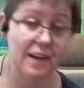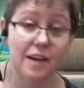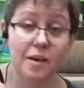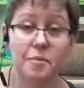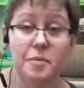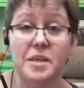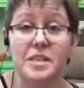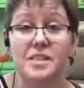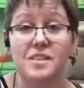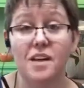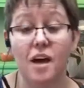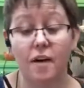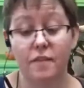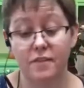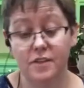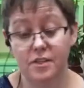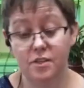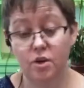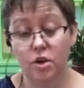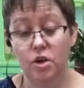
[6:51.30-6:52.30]
he'll be
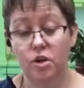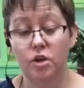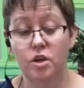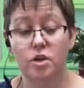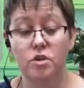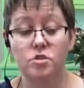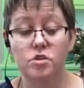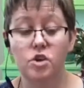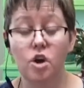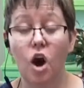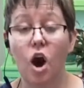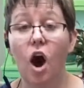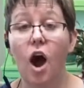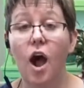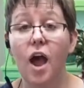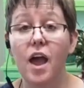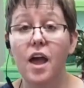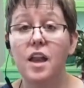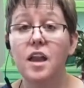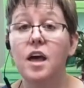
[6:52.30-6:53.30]
stuffed. So you can use
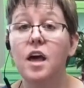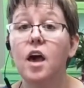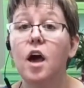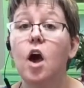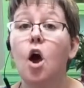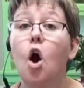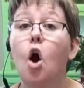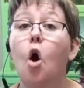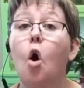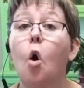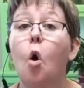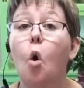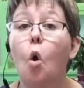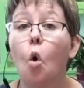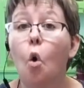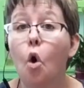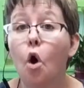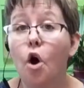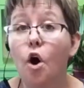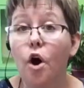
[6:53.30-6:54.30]
cotton
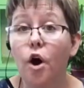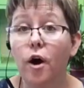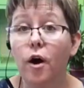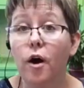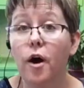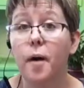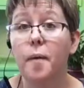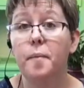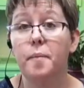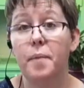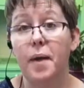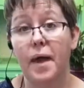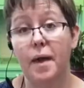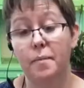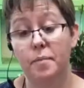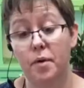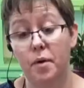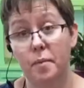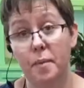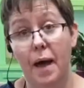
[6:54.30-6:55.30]
or
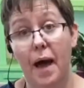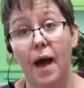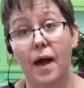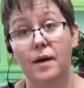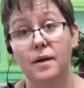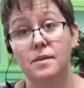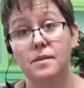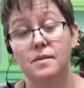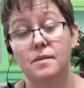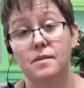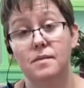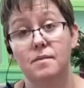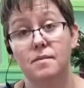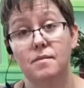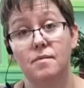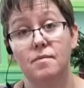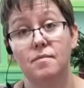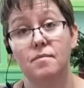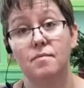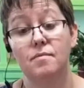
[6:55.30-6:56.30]
paper bags.
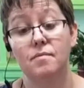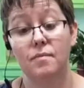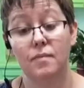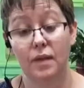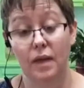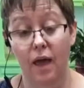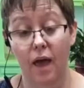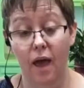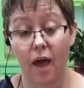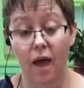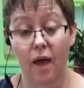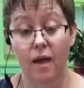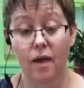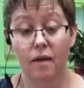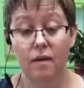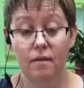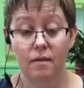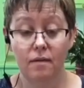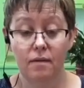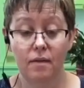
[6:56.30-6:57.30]
Okay?
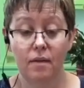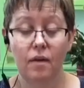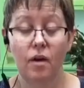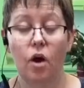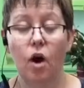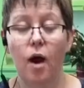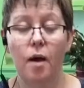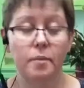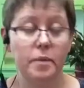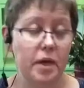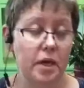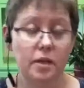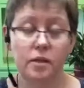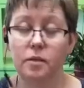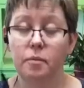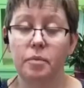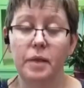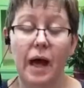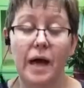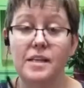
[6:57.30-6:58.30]
I mean
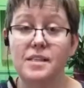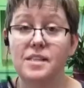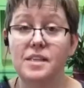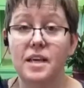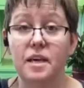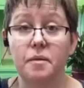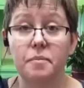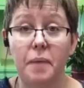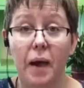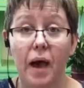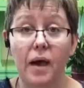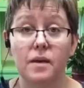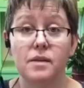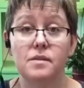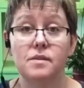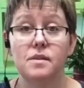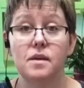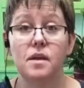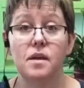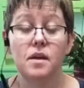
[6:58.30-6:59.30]
plastic
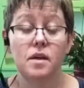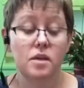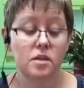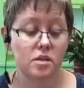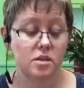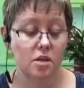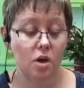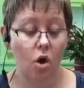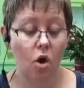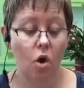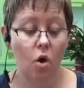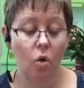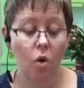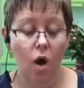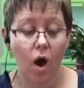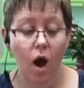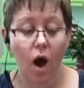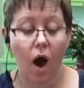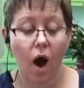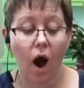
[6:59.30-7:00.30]
bags. So
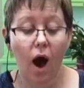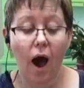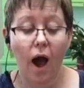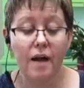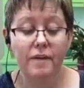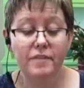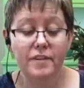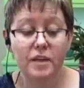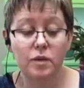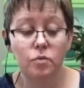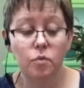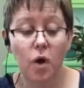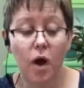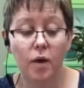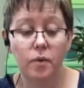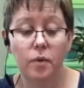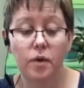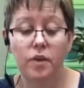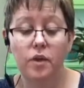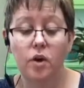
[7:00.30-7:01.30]
I did one with